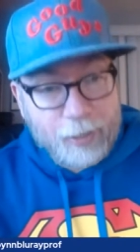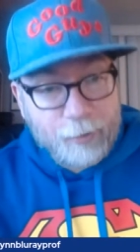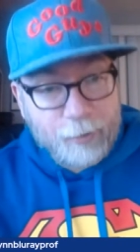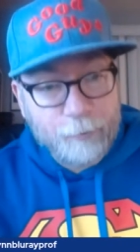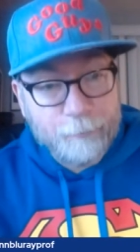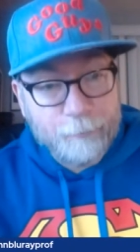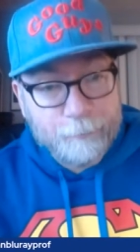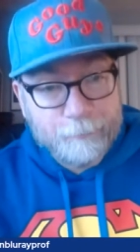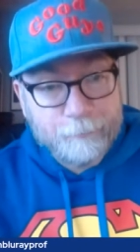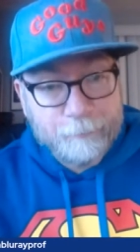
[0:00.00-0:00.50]

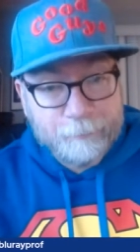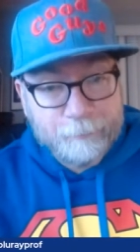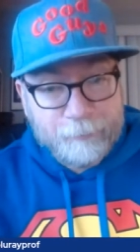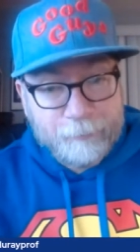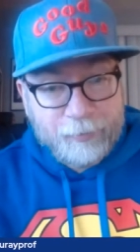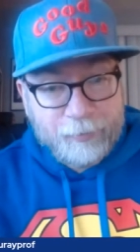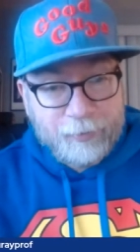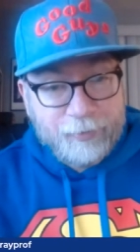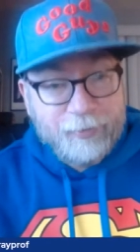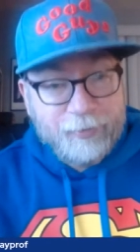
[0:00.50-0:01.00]
now.
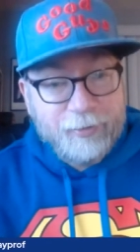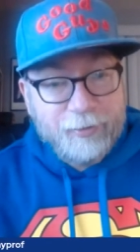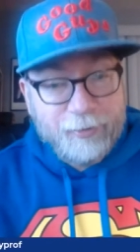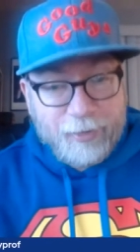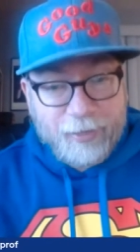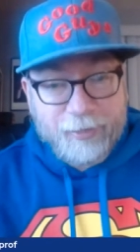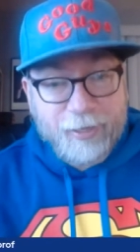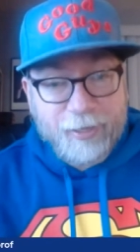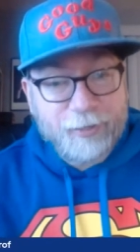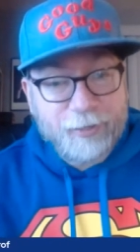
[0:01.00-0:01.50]

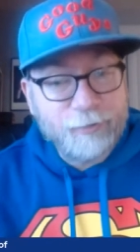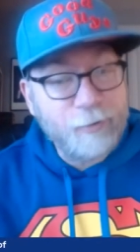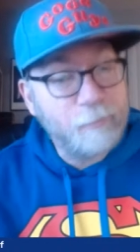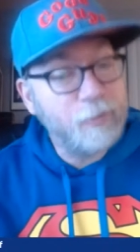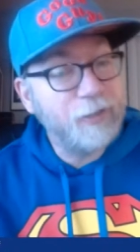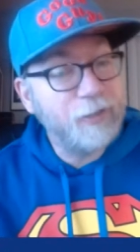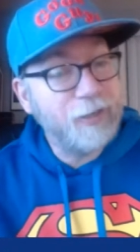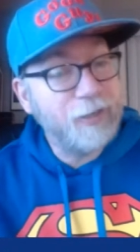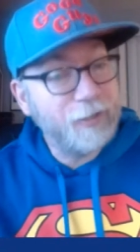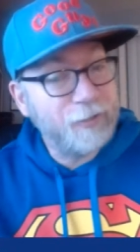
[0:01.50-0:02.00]
And that's why
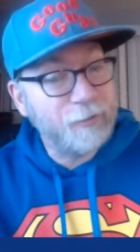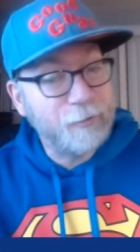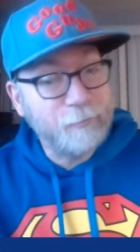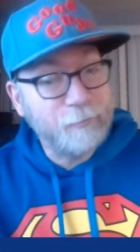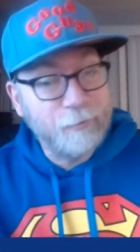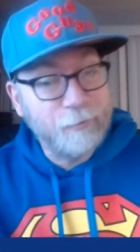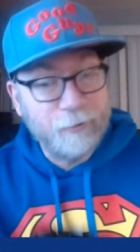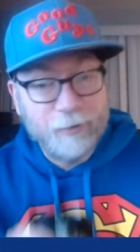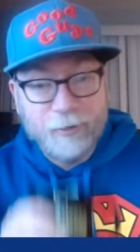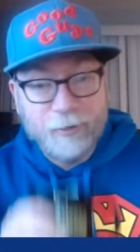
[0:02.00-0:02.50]
my knees
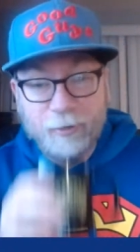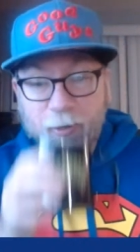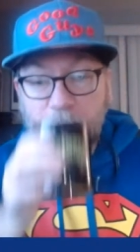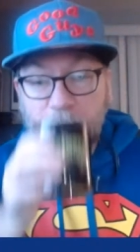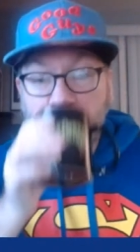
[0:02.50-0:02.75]
hurt more now.